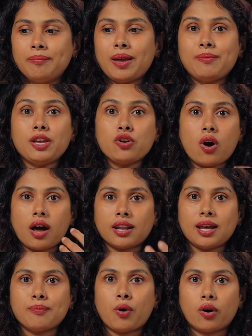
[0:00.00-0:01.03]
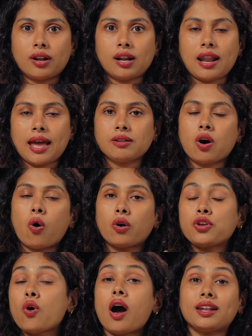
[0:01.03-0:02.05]
Maybe you are in a borderline
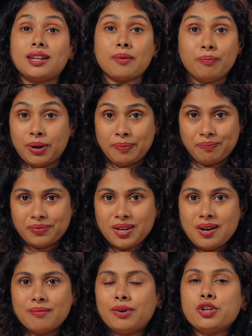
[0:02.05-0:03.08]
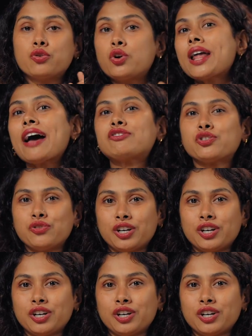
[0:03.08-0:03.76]
or you are in a brim. But you don't have to